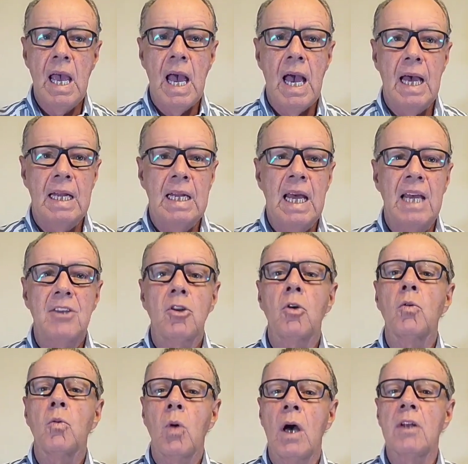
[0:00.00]
And I
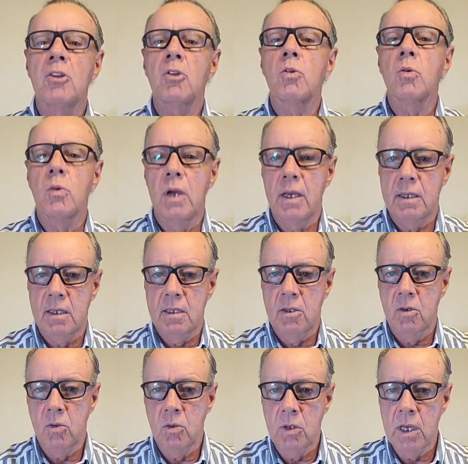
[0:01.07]
don't want to get
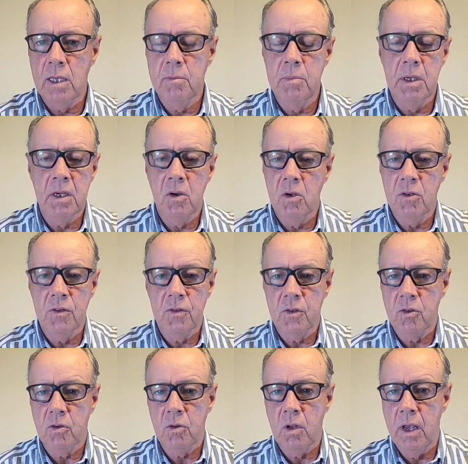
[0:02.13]
into that because
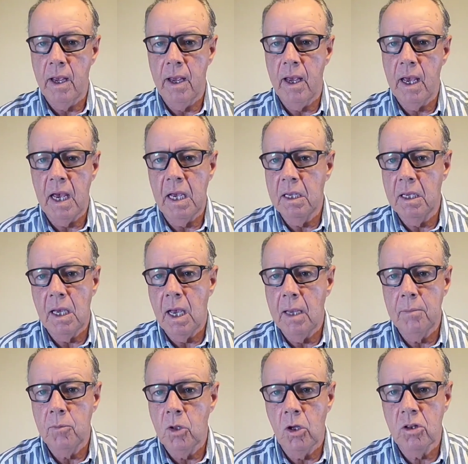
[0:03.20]

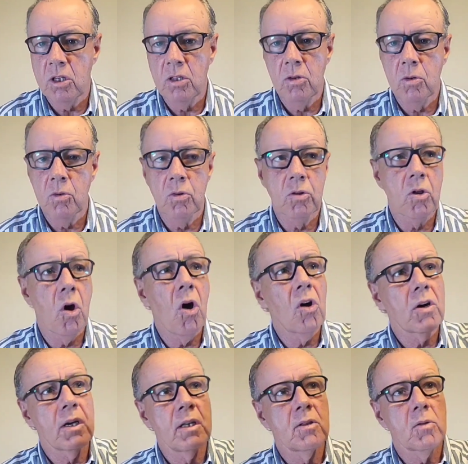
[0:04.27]
I'm not into
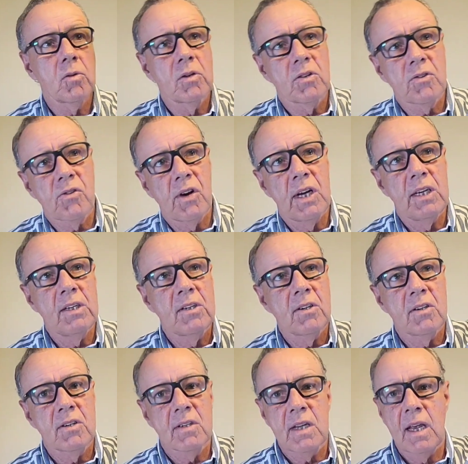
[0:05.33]
talking to
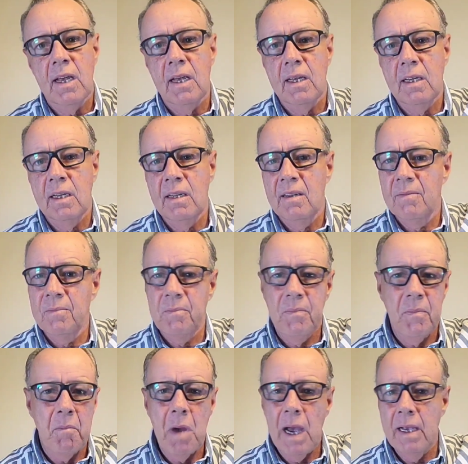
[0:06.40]
strangers and
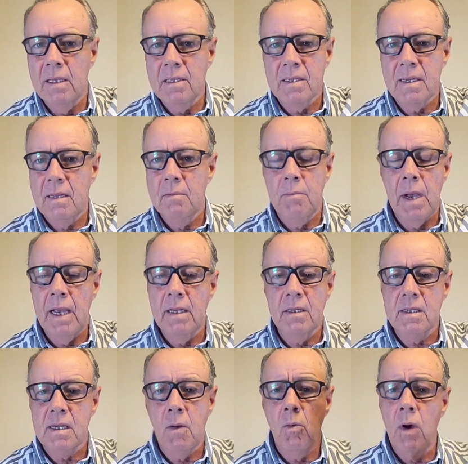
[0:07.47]
miles
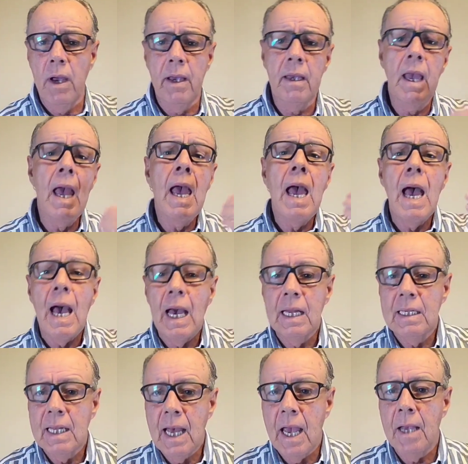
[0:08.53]
away,
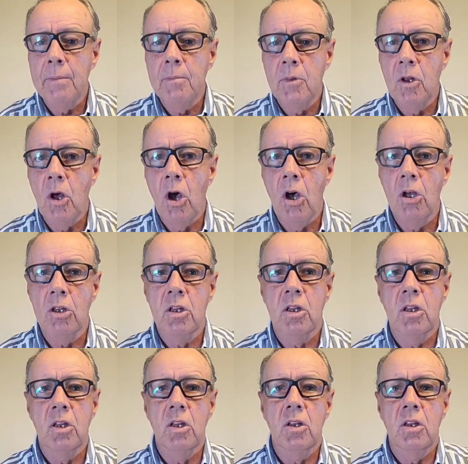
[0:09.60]
and I don't
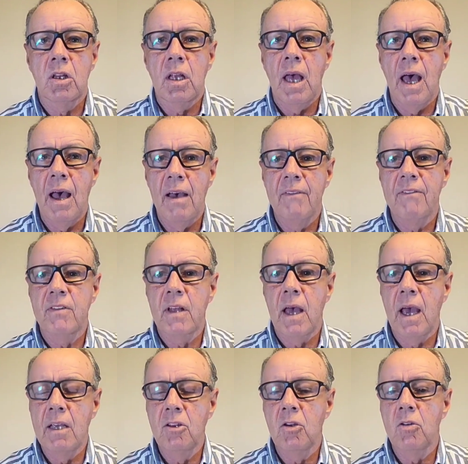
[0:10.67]

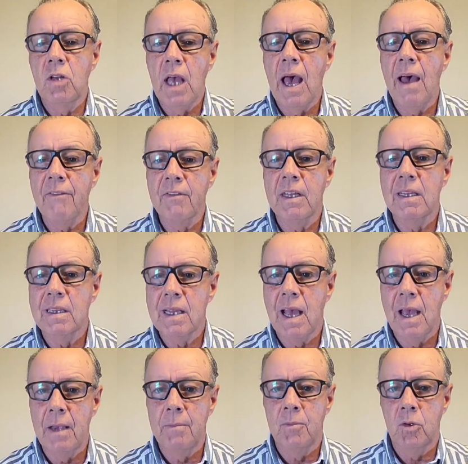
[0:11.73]
have the
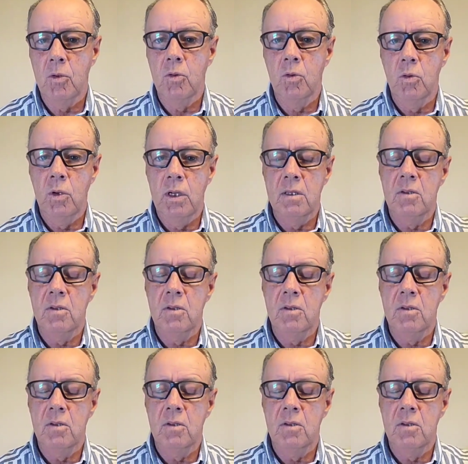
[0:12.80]
time to do it.